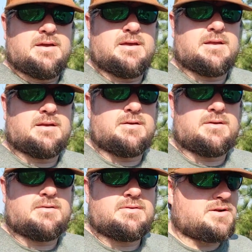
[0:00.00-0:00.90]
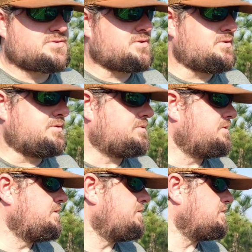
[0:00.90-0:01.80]
And I'll show you
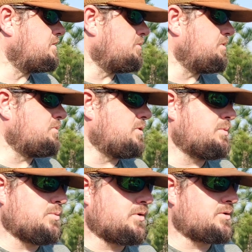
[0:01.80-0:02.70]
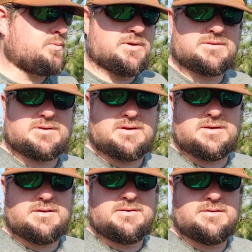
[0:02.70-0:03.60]
a little bit of what we're working with today.